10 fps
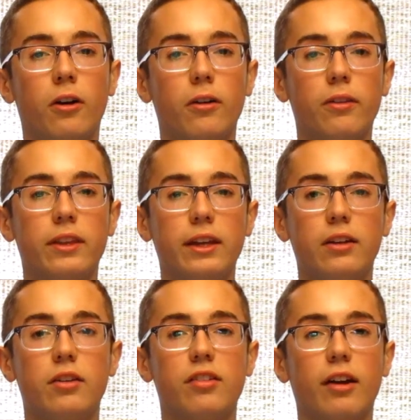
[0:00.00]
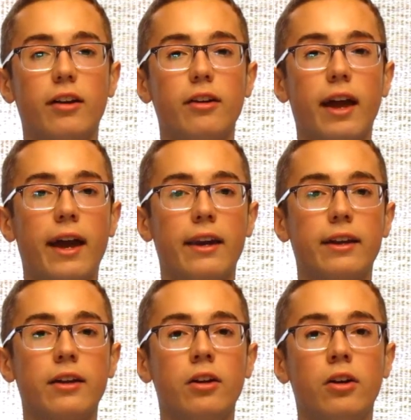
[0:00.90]
are the desired
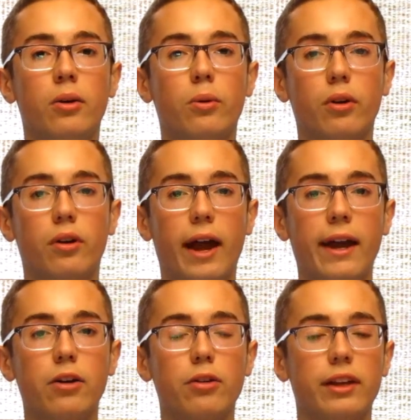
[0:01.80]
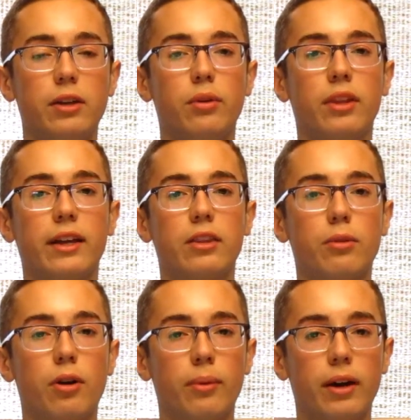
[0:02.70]
heading or angle that you would
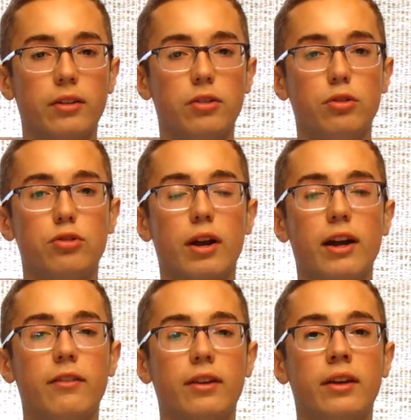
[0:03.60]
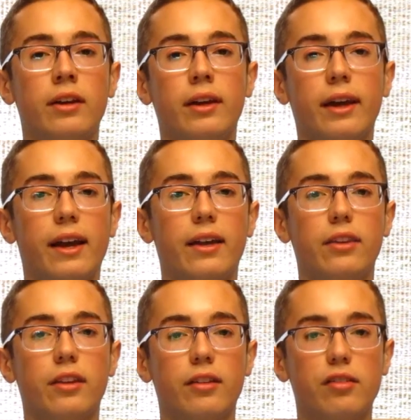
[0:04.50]
like the robot to drive in
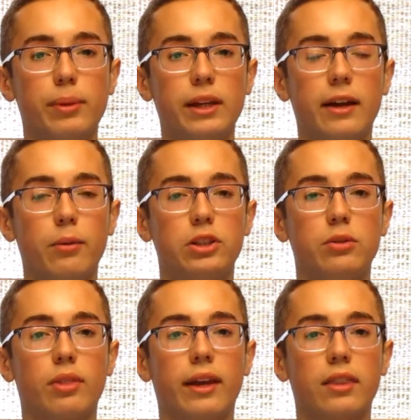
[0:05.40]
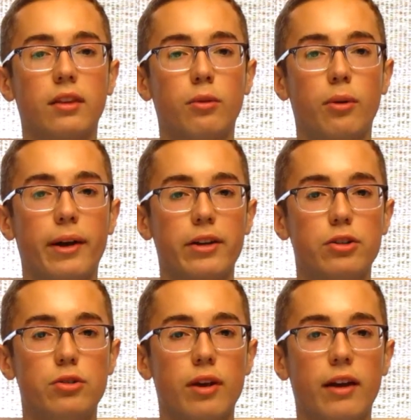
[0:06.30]
and the speed at which you would like the
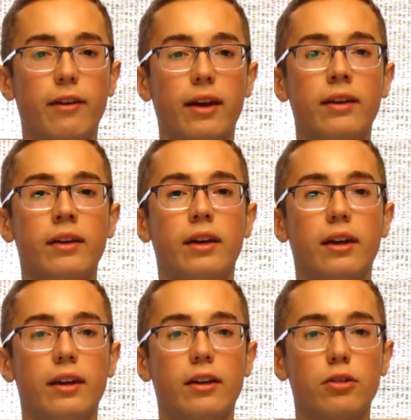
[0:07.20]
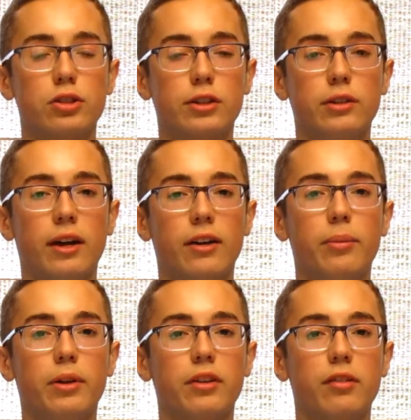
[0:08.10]
robot to drive at. And I'll show you
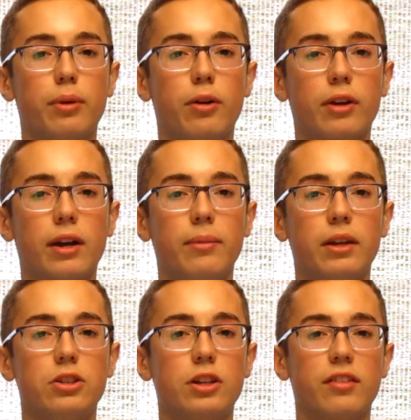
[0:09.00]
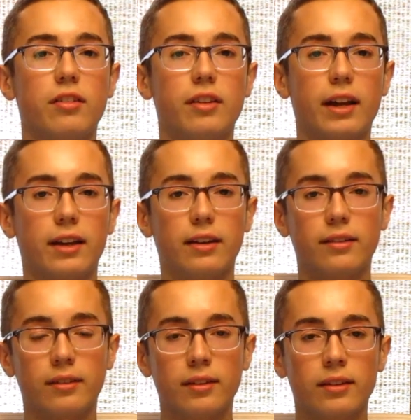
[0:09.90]
how to build this program in just a
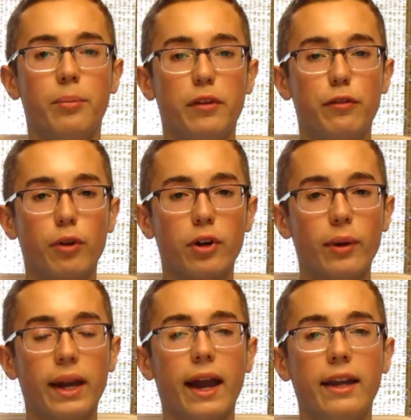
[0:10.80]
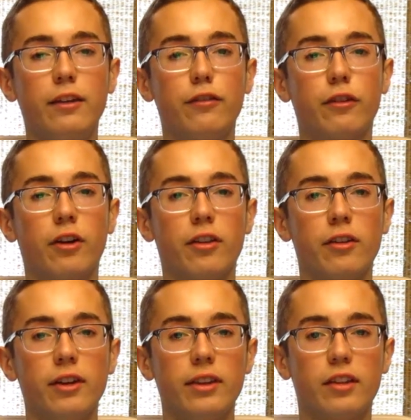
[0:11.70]
second. Before going any
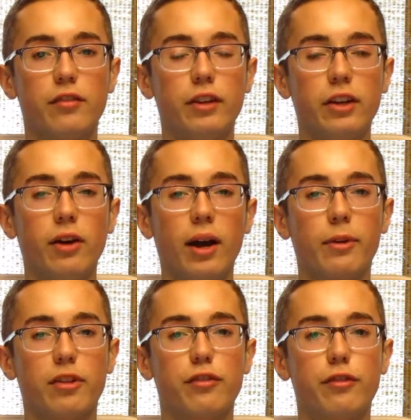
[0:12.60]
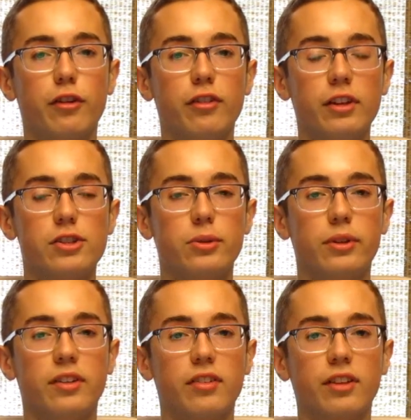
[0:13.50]
further in this video, I must first
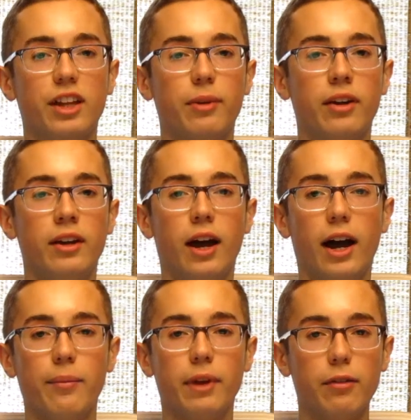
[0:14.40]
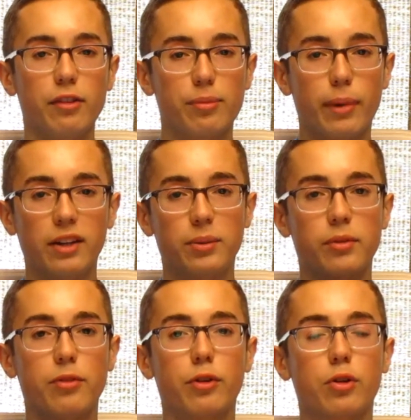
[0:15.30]
issue a disclaimer. I'm not
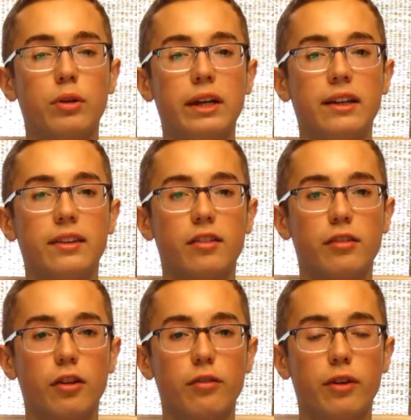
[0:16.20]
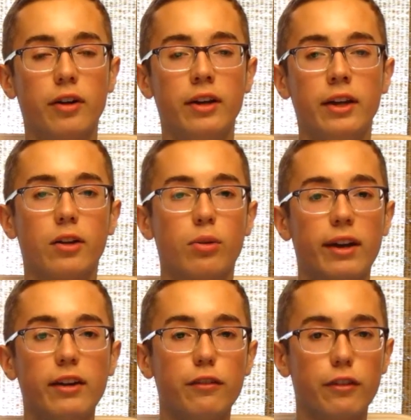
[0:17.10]
responsible for creating this software.
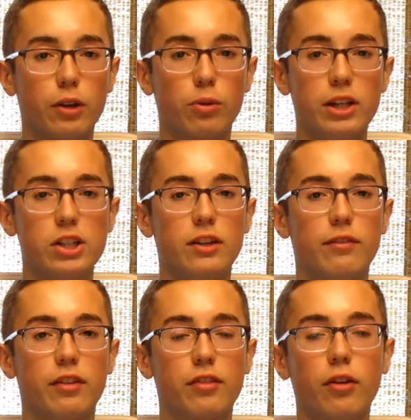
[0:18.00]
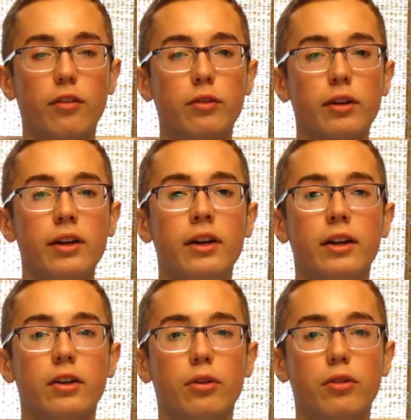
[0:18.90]
Credit for the creation of this software
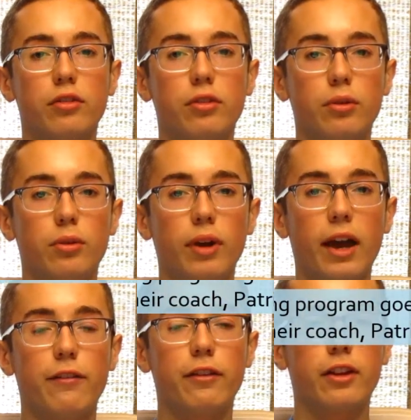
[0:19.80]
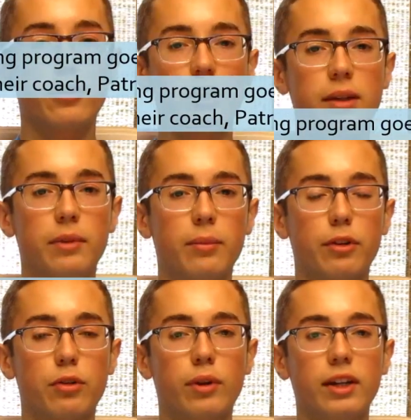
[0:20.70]
goes to FLL team
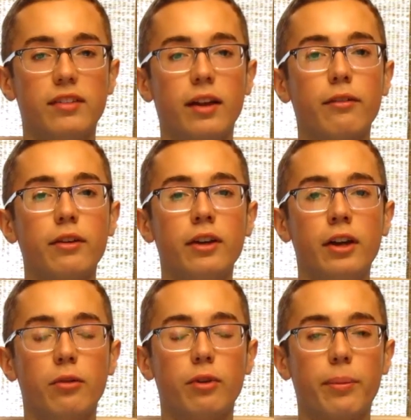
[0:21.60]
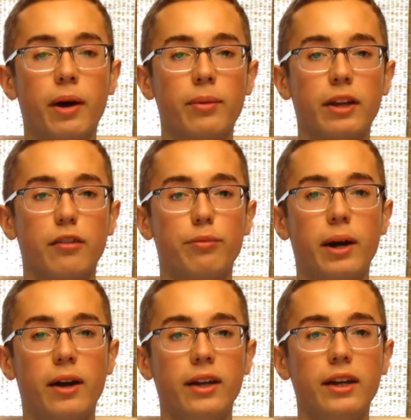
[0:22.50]
number 27, Republic of
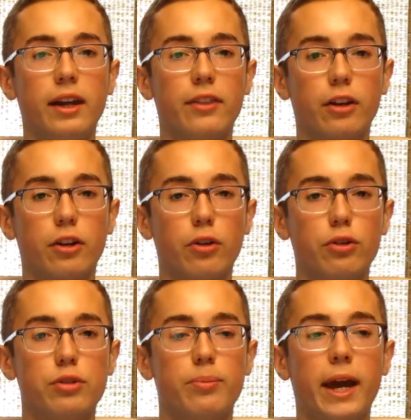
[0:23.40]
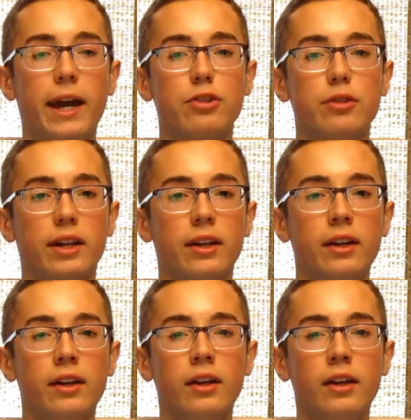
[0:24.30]
Pi, and their coach Patrick.